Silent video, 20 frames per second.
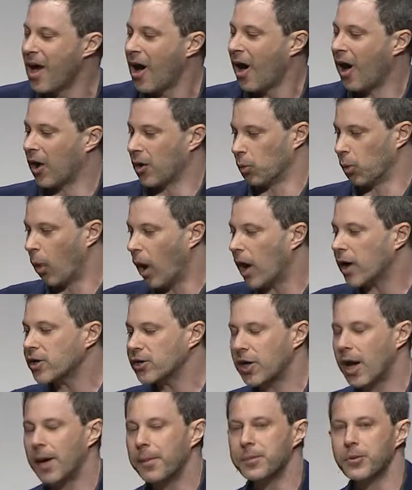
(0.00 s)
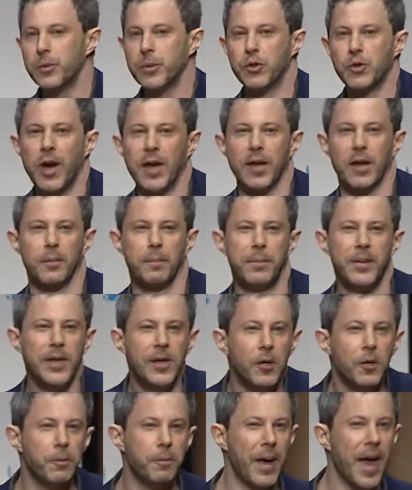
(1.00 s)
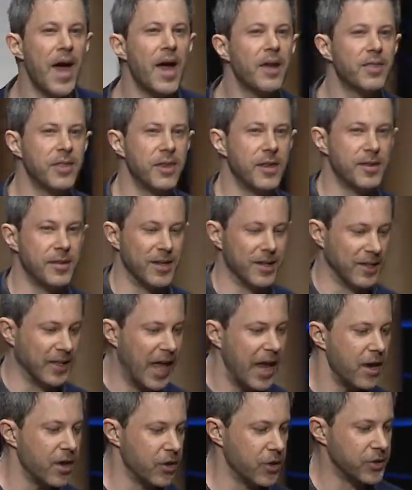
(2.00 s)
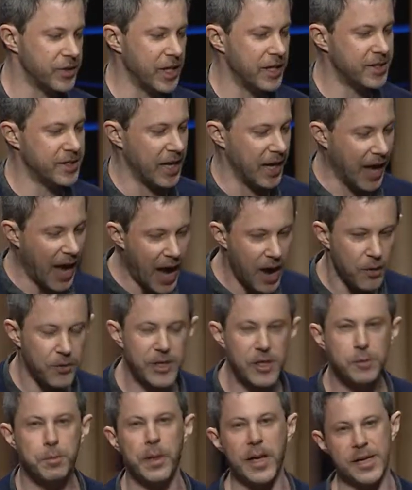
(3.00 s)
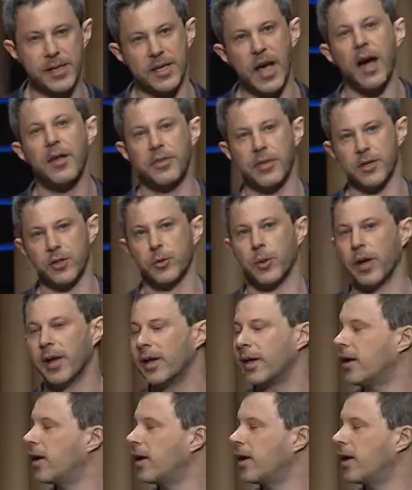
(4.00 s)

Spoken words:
On walk shops, we try to peel back the layers that say how this place got this way.